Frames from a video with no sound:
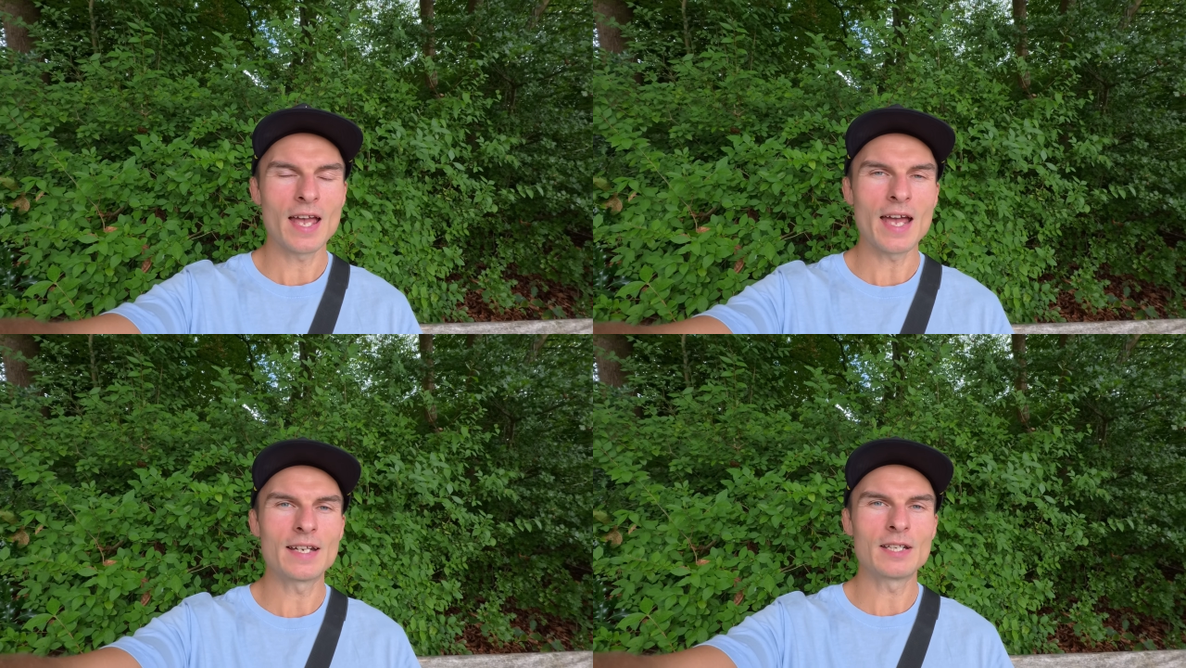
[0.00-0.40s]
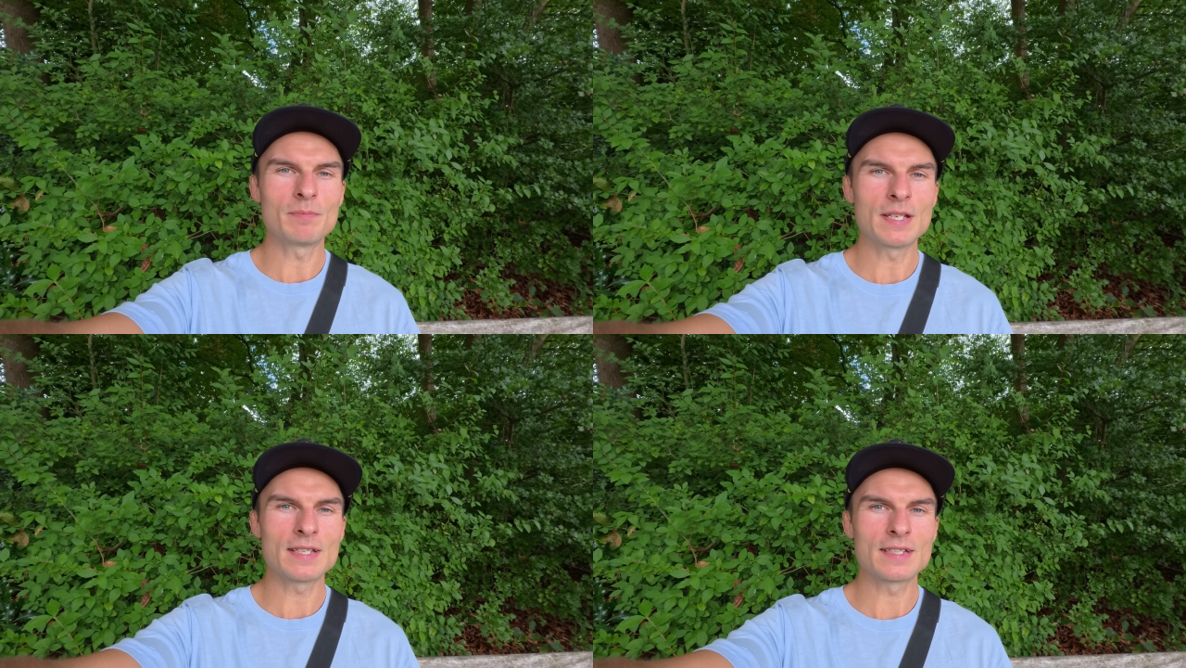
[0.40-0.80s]
and it
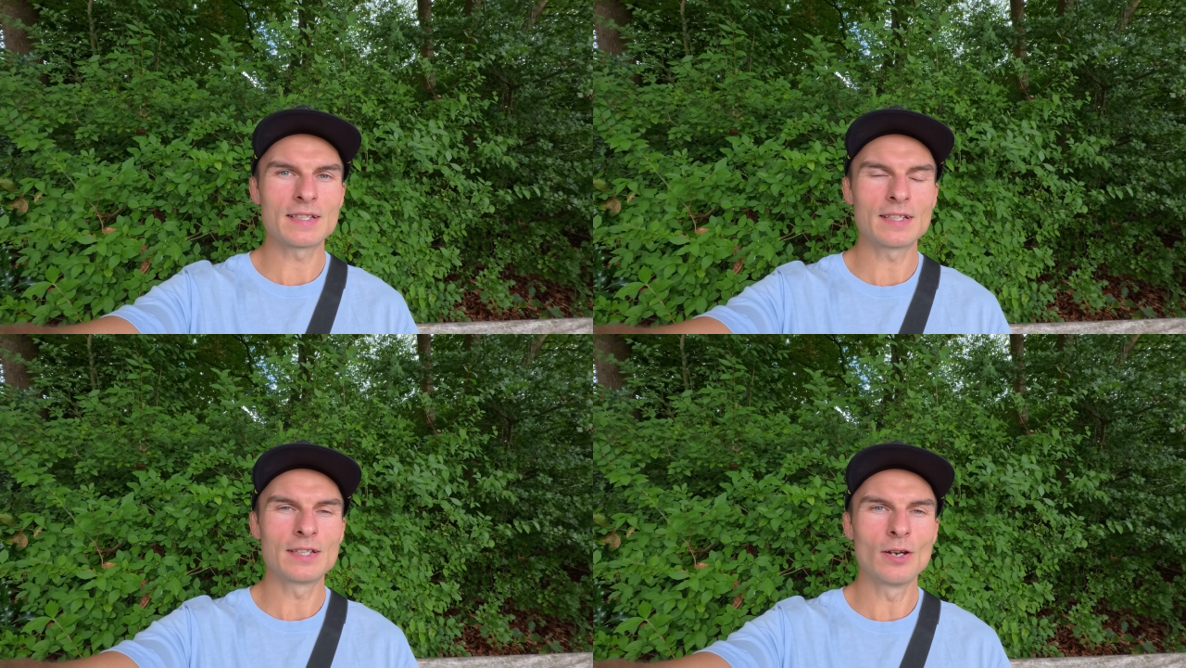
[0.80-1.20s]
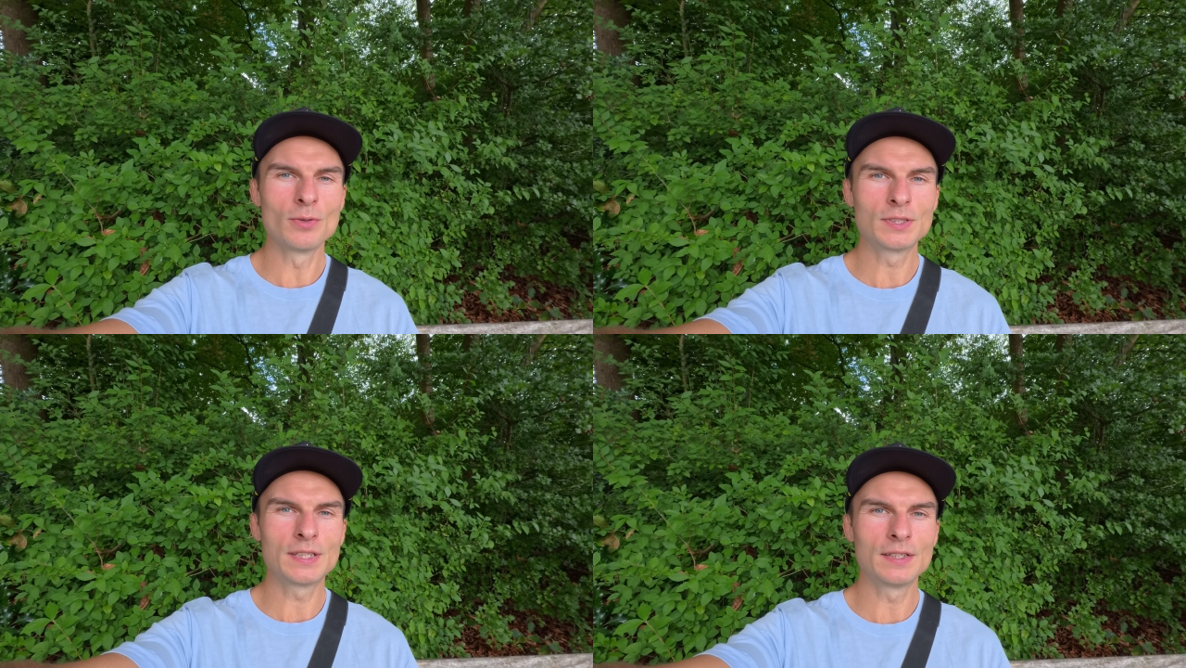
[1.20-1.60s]
means that
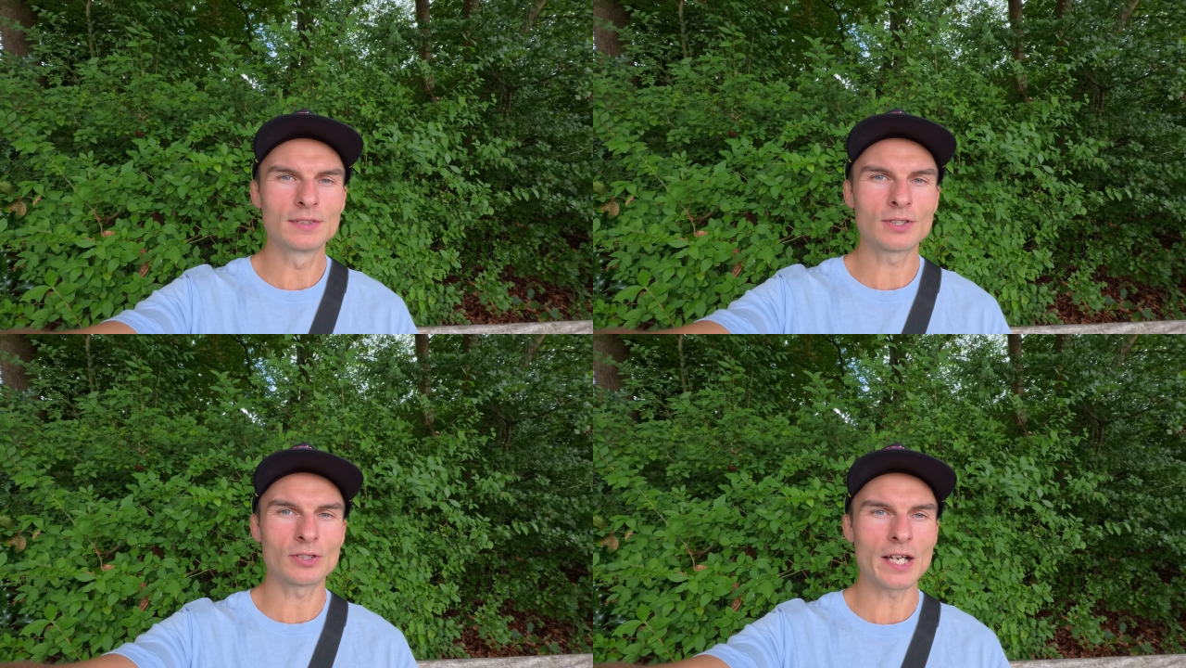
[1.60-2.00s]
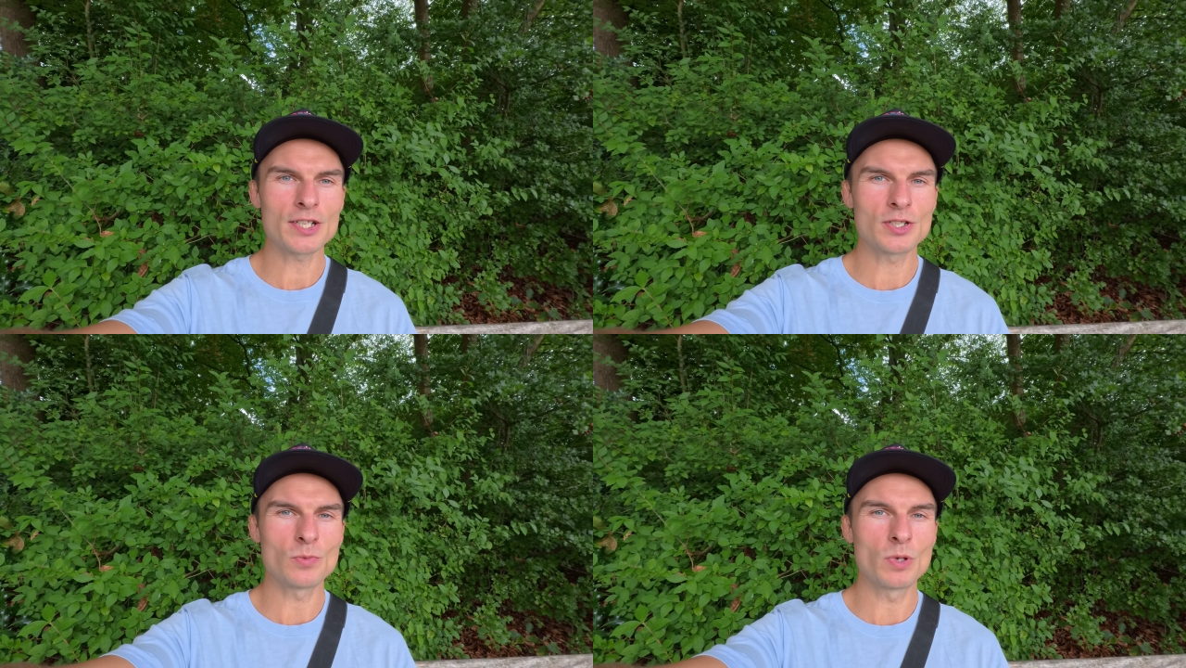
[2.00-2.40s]
no tilt
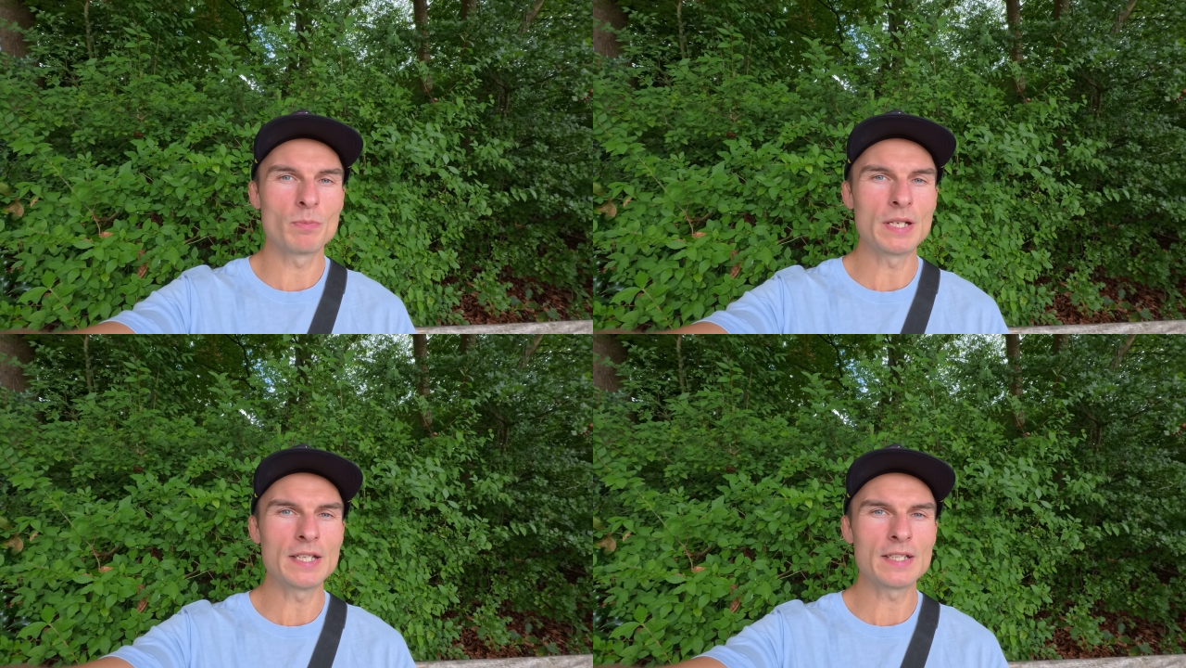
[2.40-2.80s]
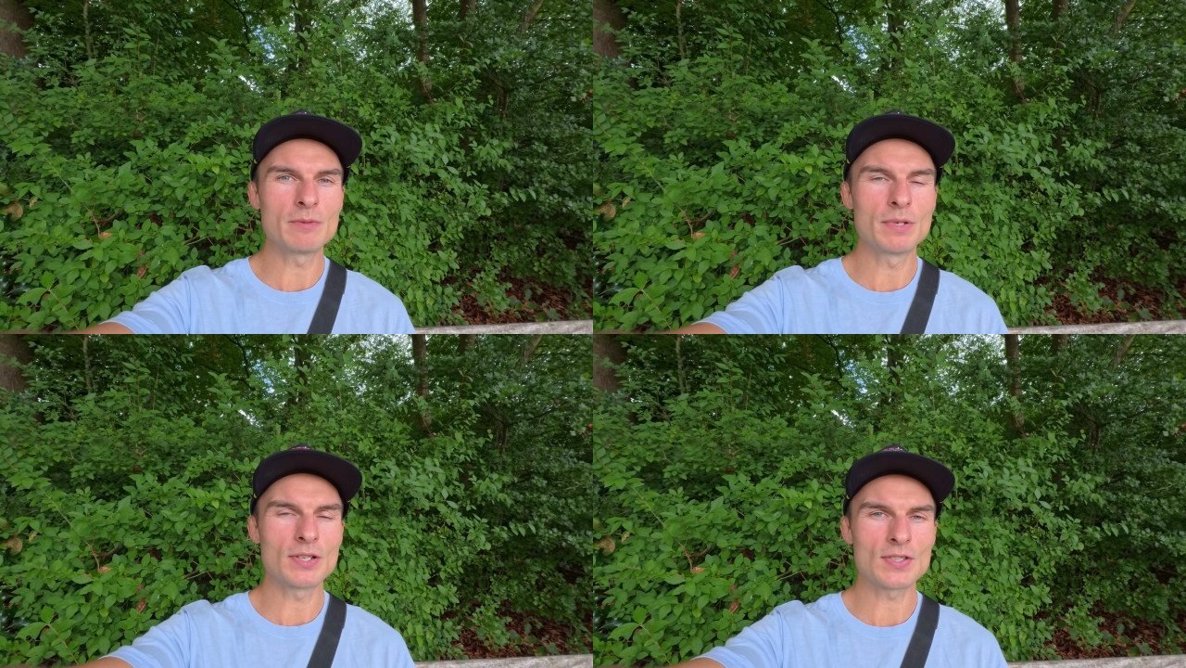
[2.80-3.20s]
correction will be
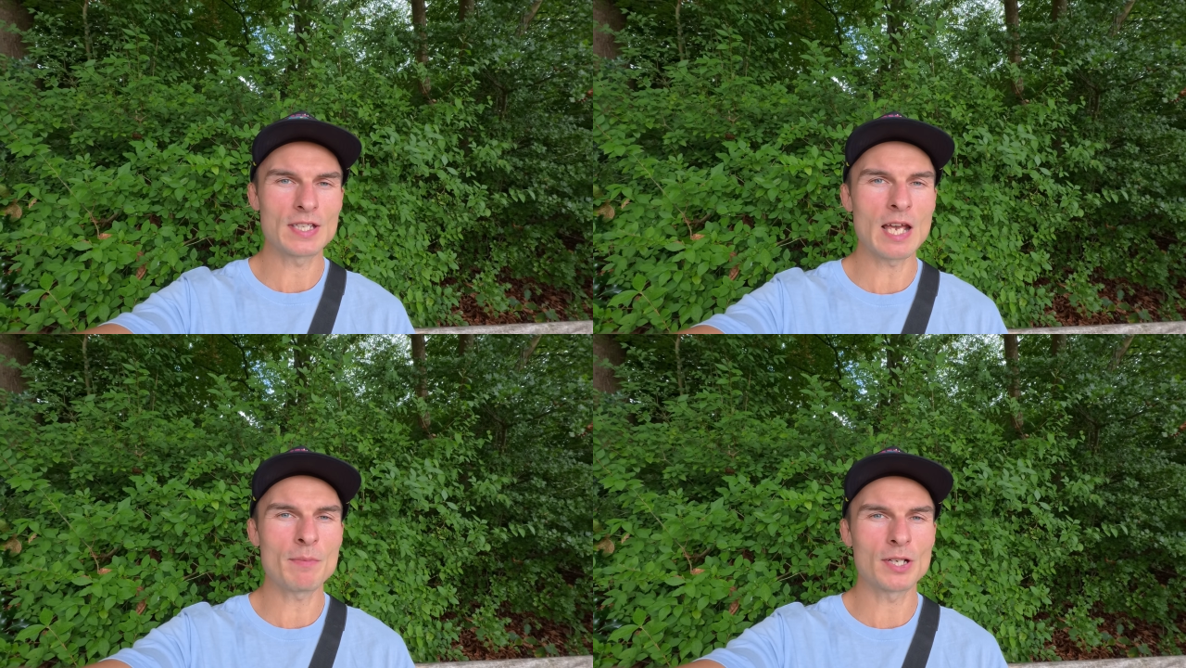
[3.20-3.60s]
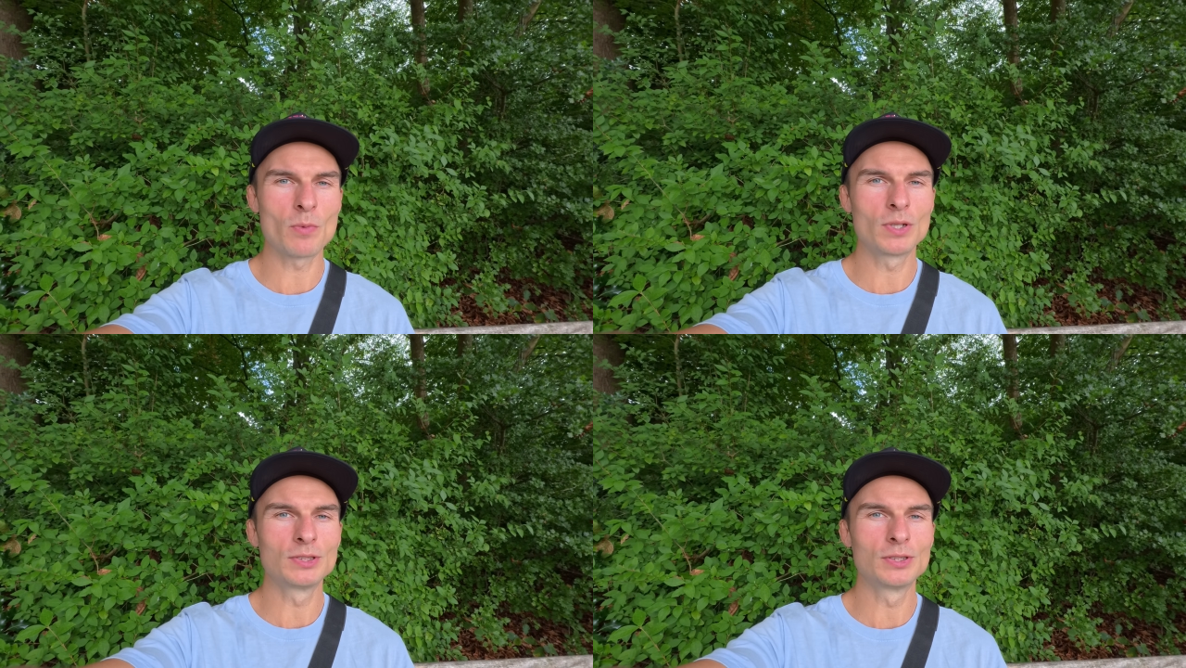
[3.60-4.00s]
needed because the camera
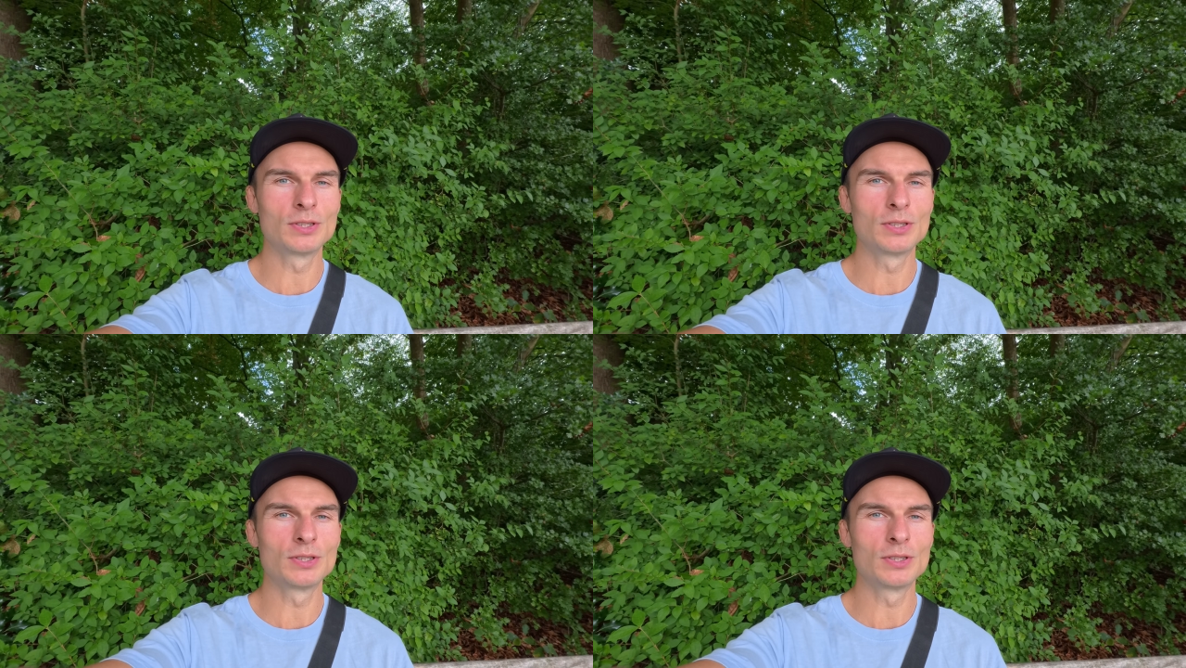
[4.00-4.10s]
will do